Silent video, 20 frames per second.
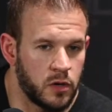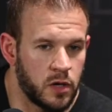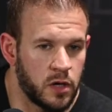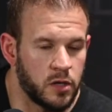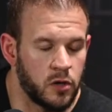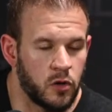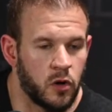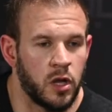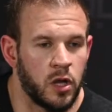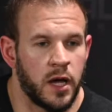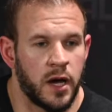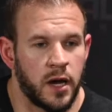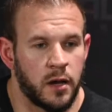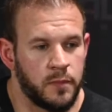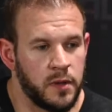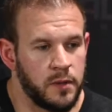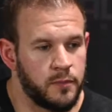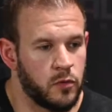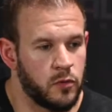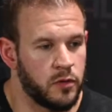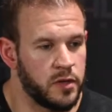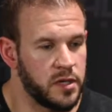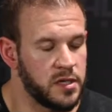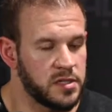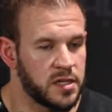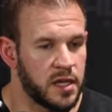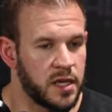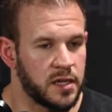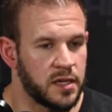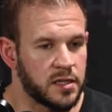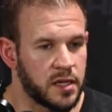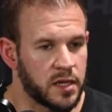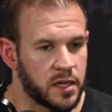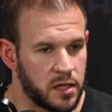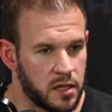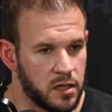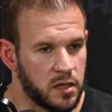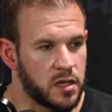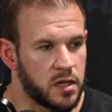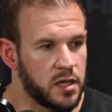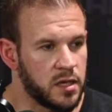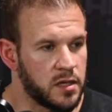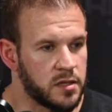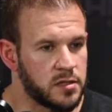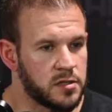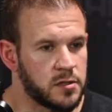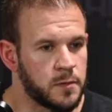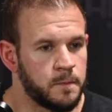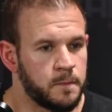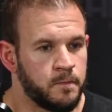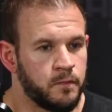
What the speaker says: a lot of people these days, like kids